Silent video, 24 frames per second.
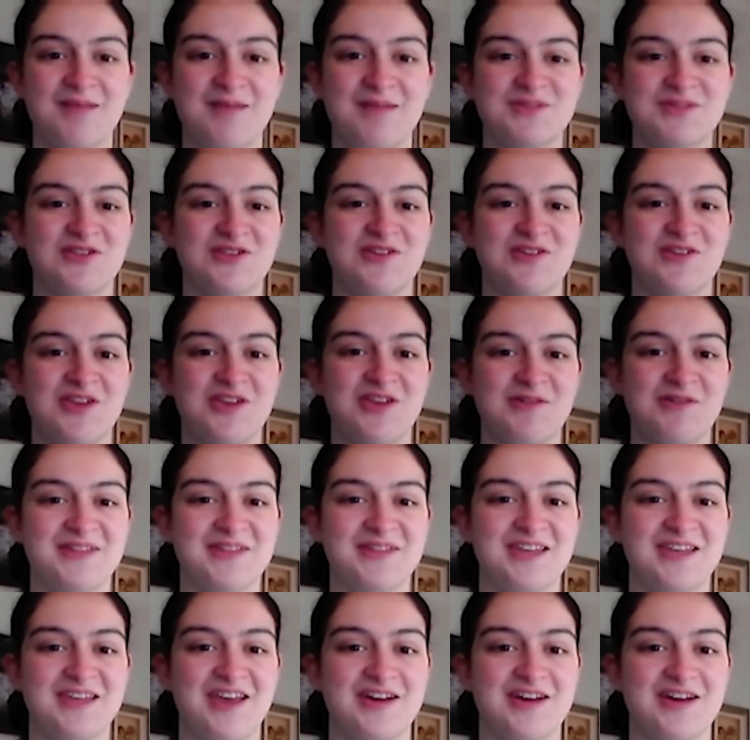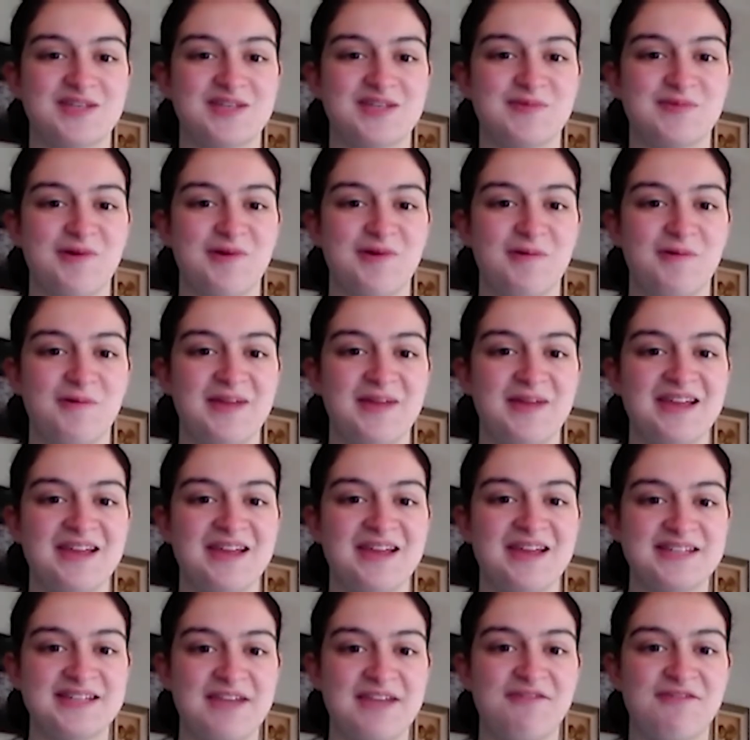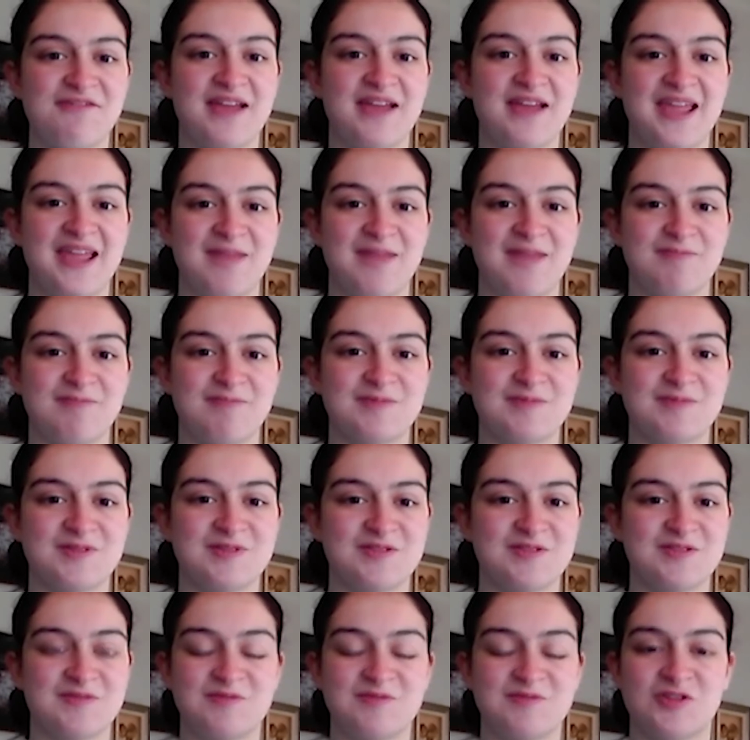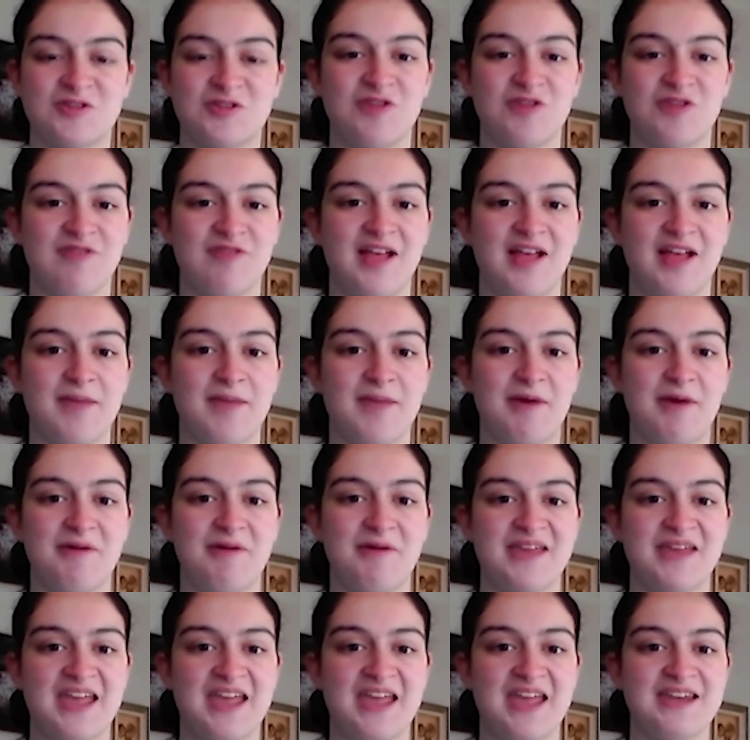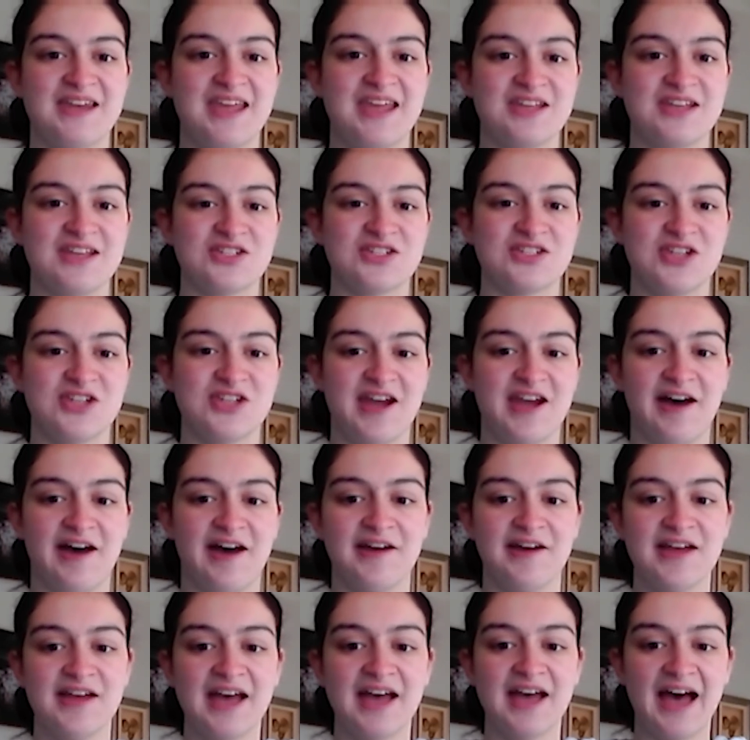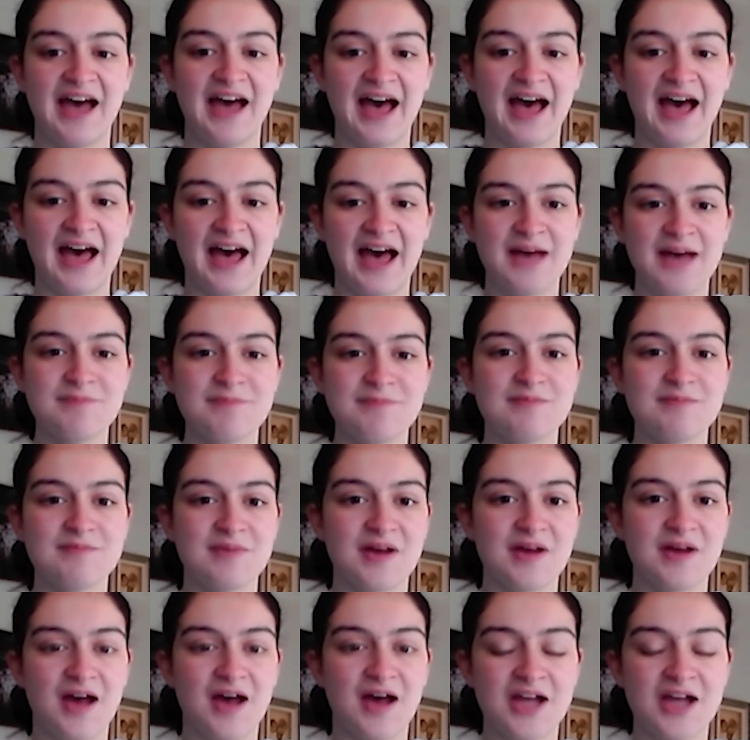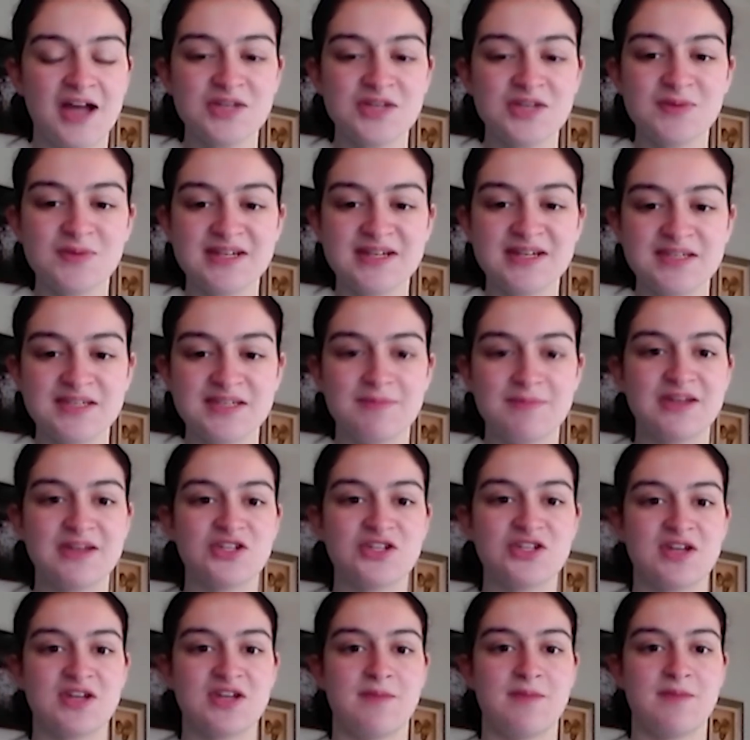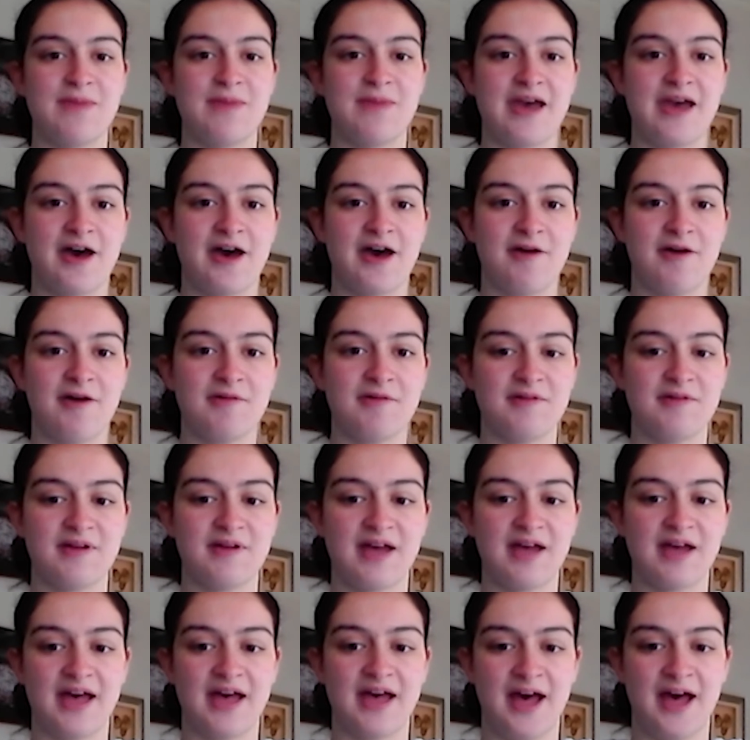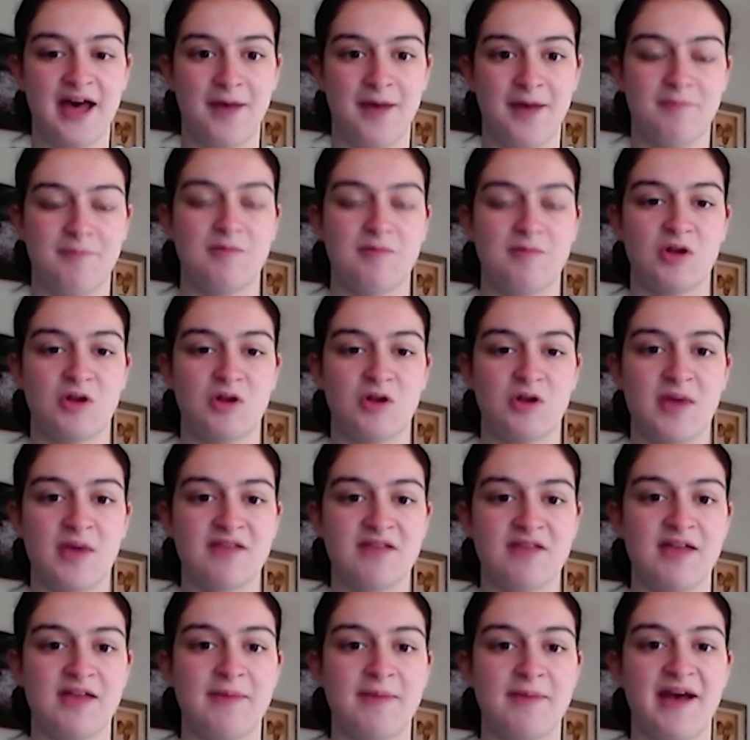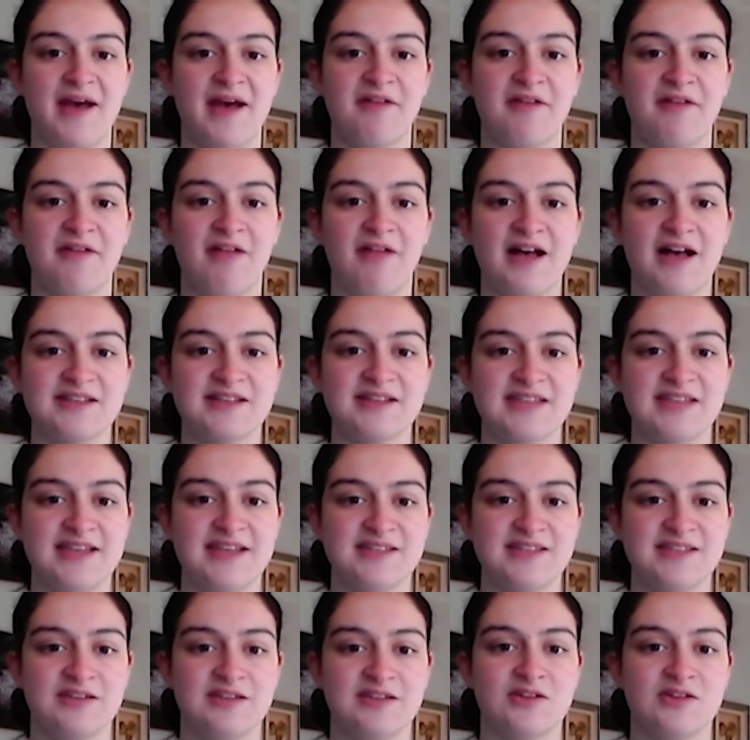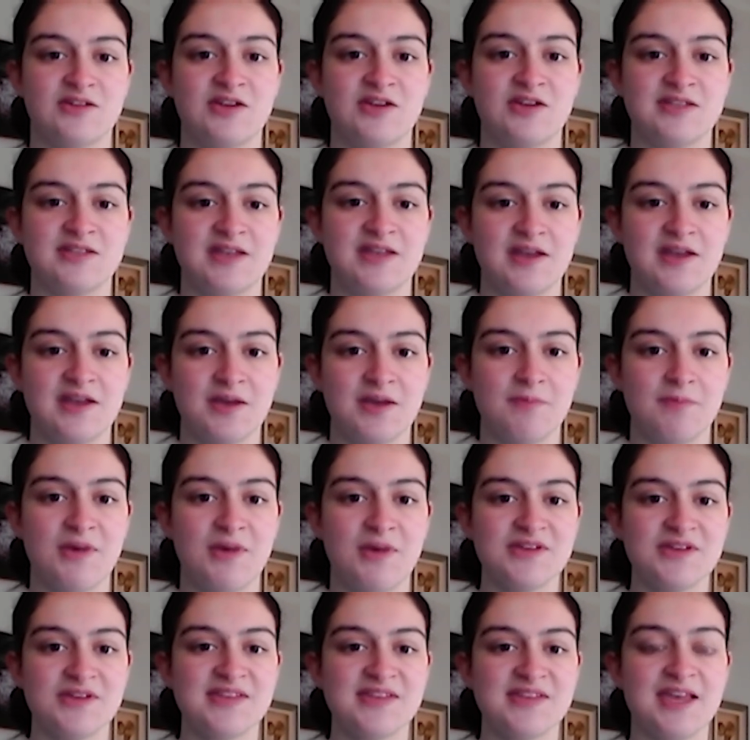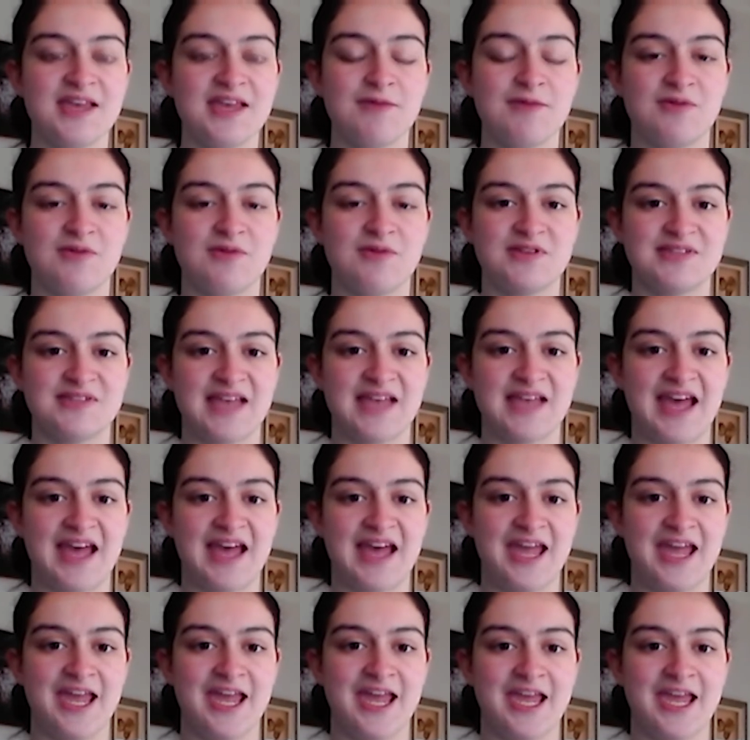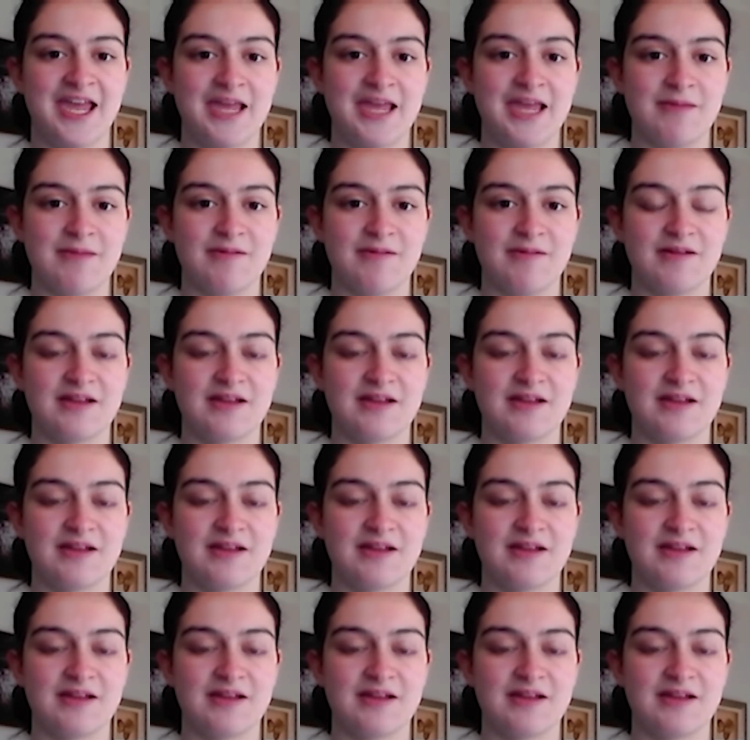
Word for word: i'm sure you and the girls will definitely do really well again next year um i just wanted to mention about um quickly about last season because mostly it was a